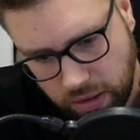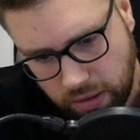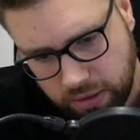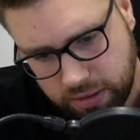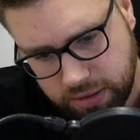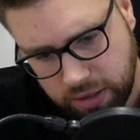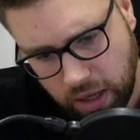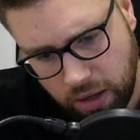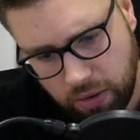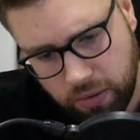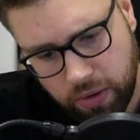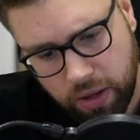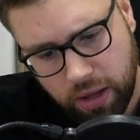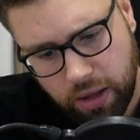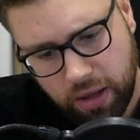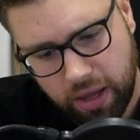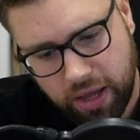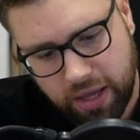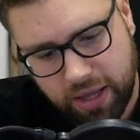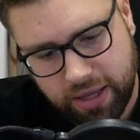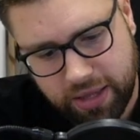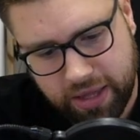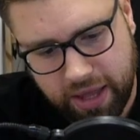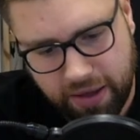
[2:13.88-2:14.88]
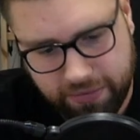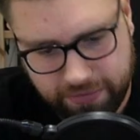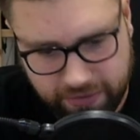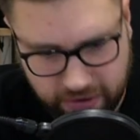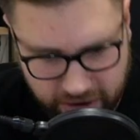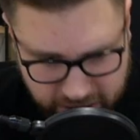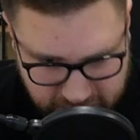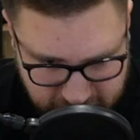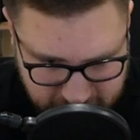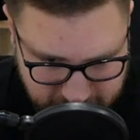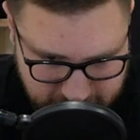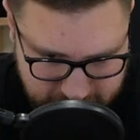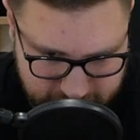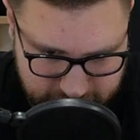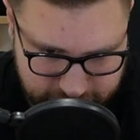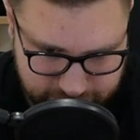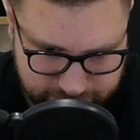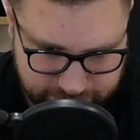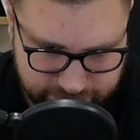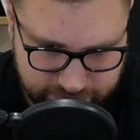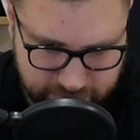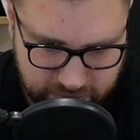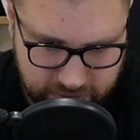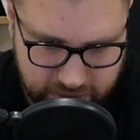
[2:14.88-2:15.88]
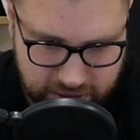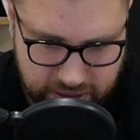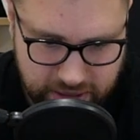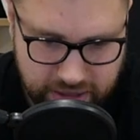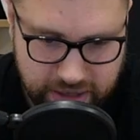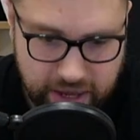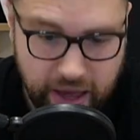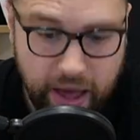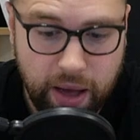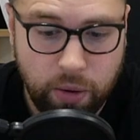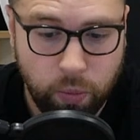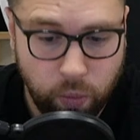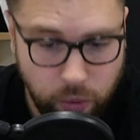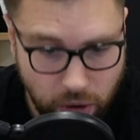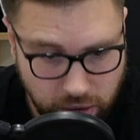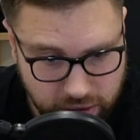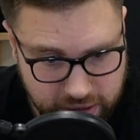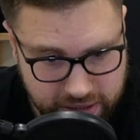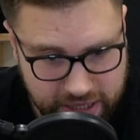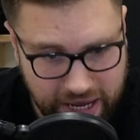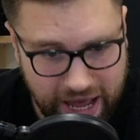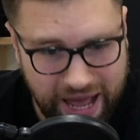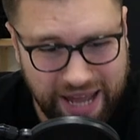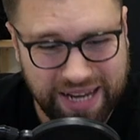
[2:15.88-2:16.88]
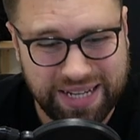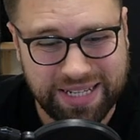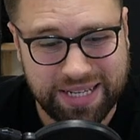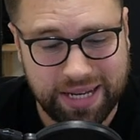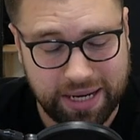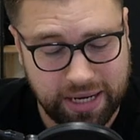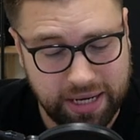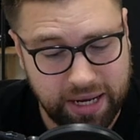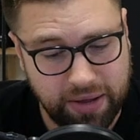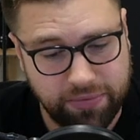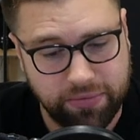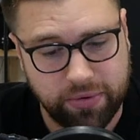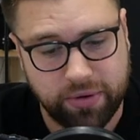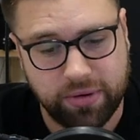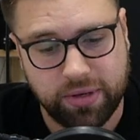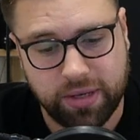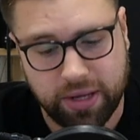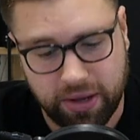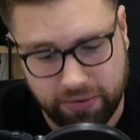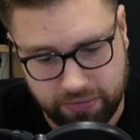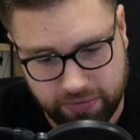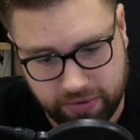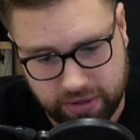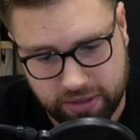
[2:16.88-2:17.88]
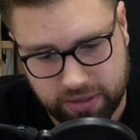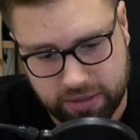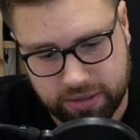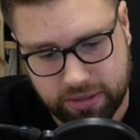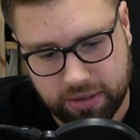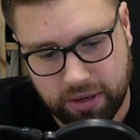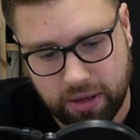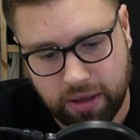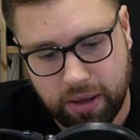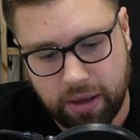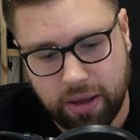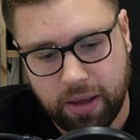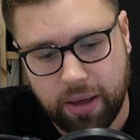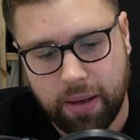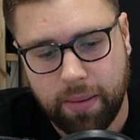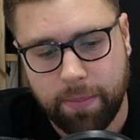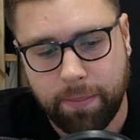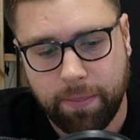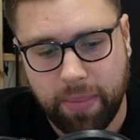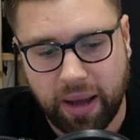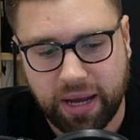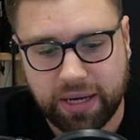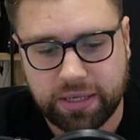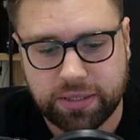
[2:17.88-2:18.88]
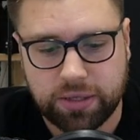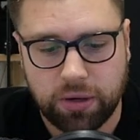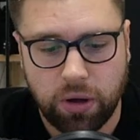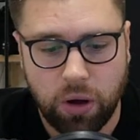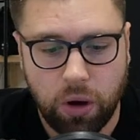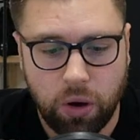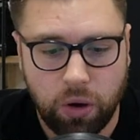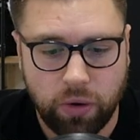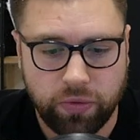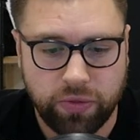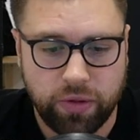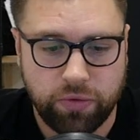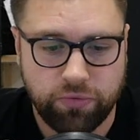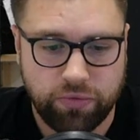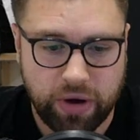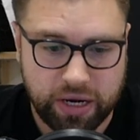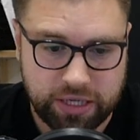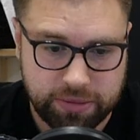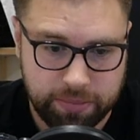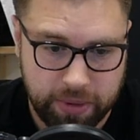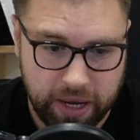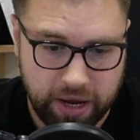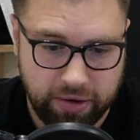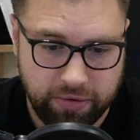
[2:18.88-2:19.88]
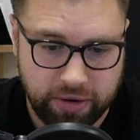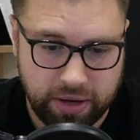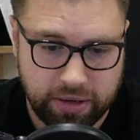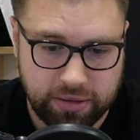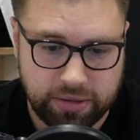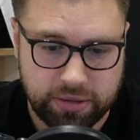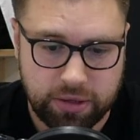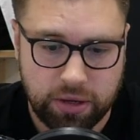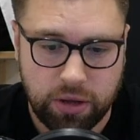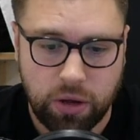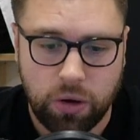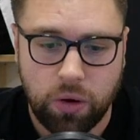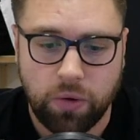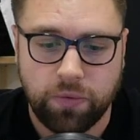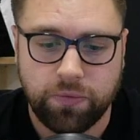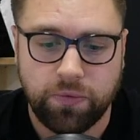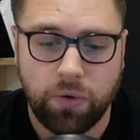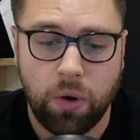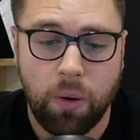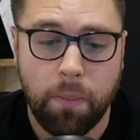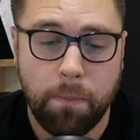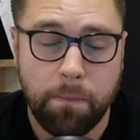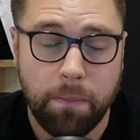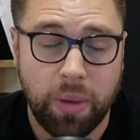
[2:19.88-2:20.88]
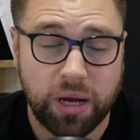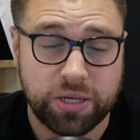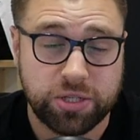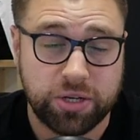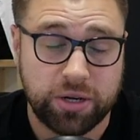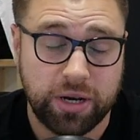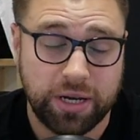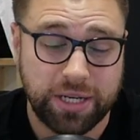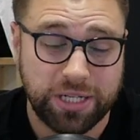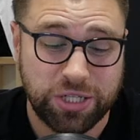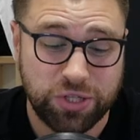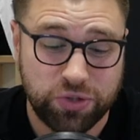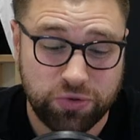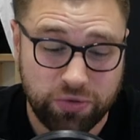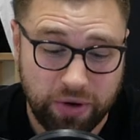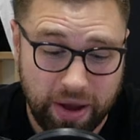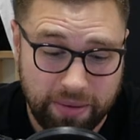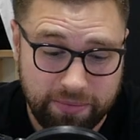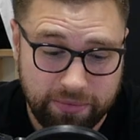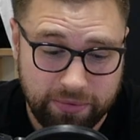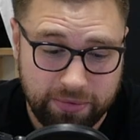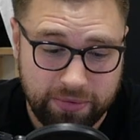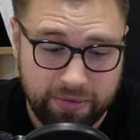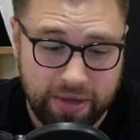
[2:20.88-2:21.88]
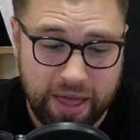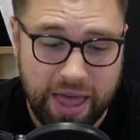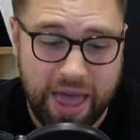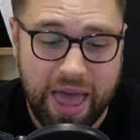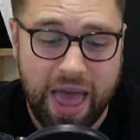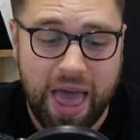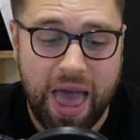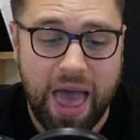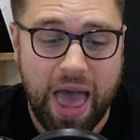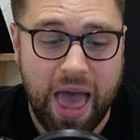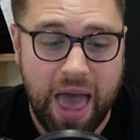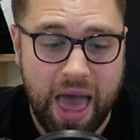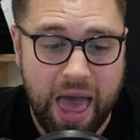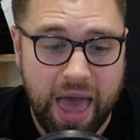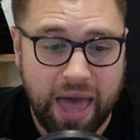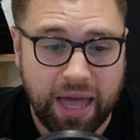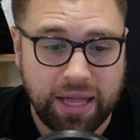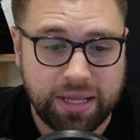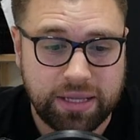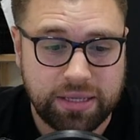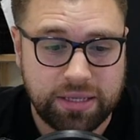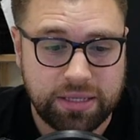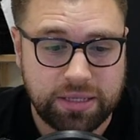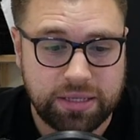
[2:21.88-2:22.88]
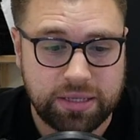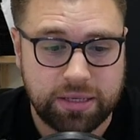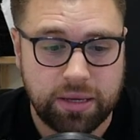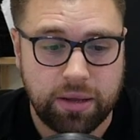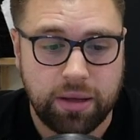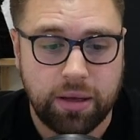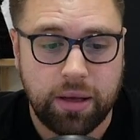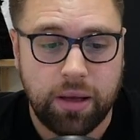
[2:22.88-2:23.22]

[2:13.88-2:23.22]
So their findings. There was a significant difference based on the rest period for muscular strength and